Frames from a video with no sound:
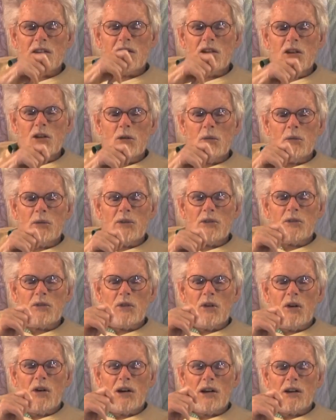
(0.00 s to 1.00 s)
Cubist
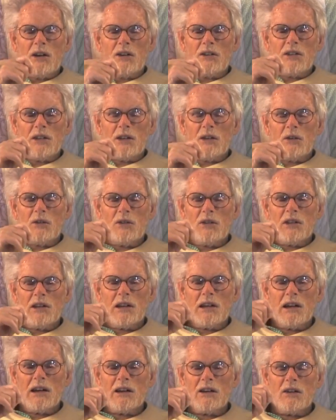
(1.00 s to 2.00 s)
drawing," because I don't
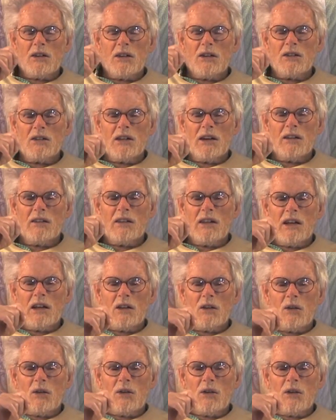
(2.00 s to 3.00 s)
think I could have done
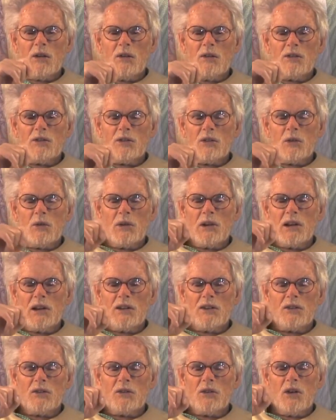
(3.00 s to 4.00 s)
that, or a
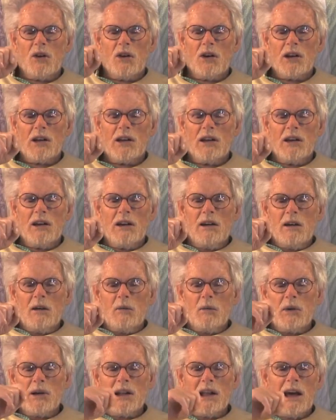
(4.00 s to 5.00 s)
Surrealist drawing,
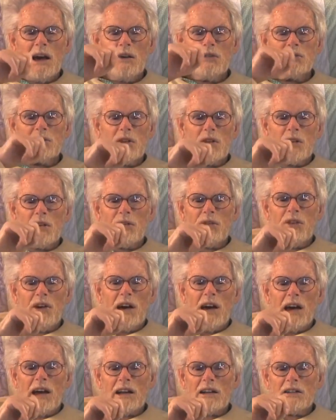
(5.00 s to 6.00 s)
but after the
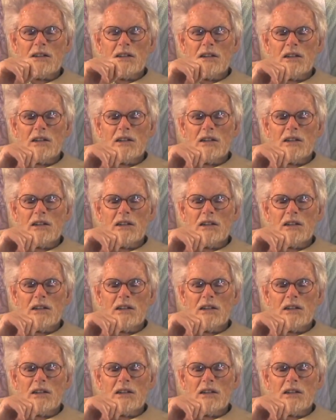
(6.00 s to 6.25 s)
fact,